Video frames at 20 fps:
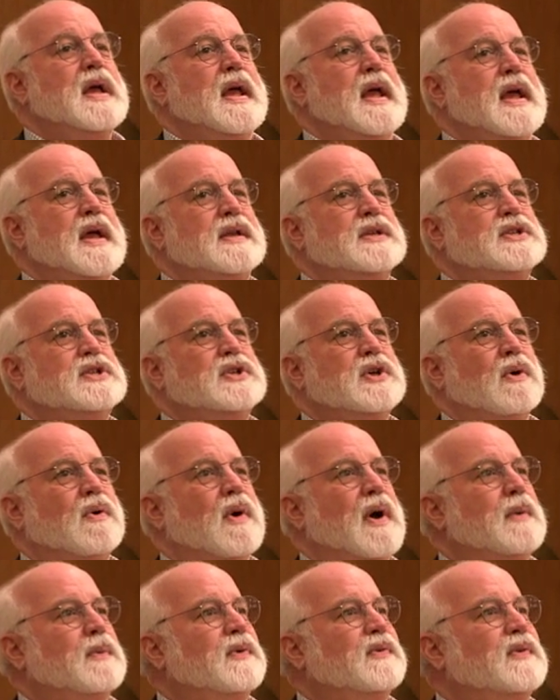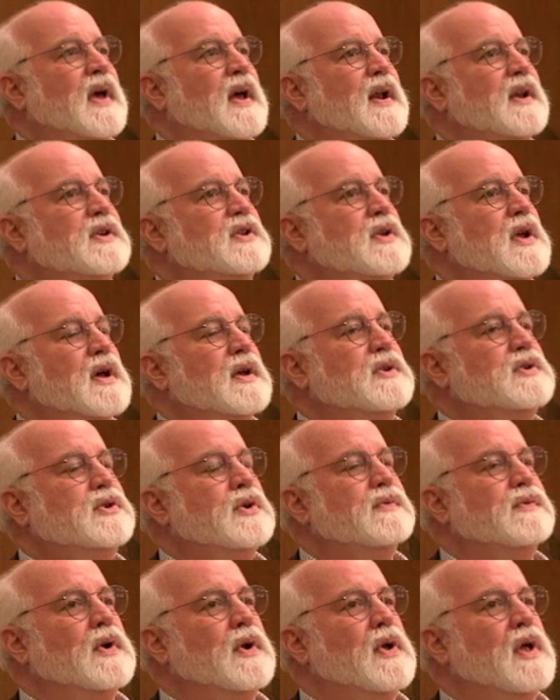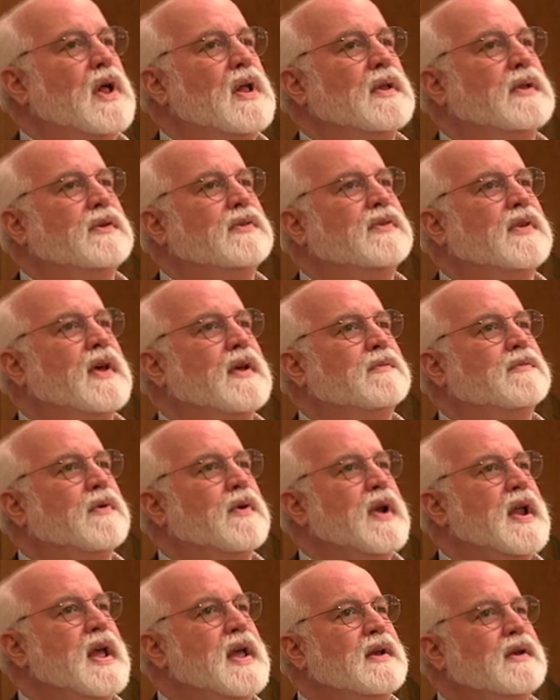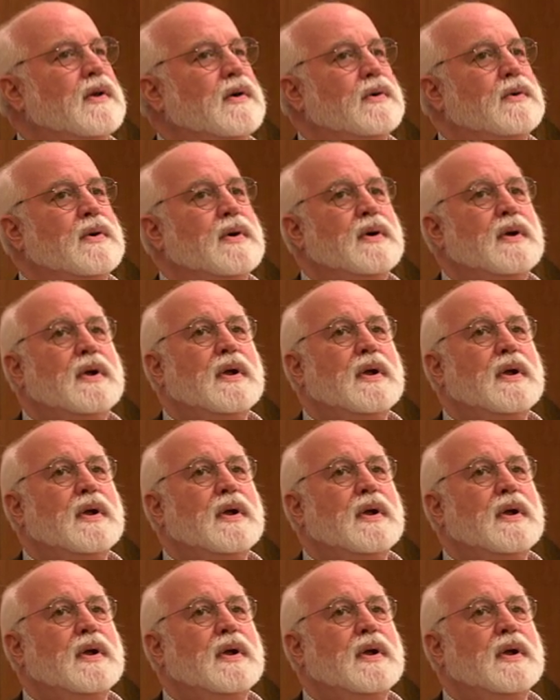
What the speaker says: And so I was at a juvenile hall in San Fernando,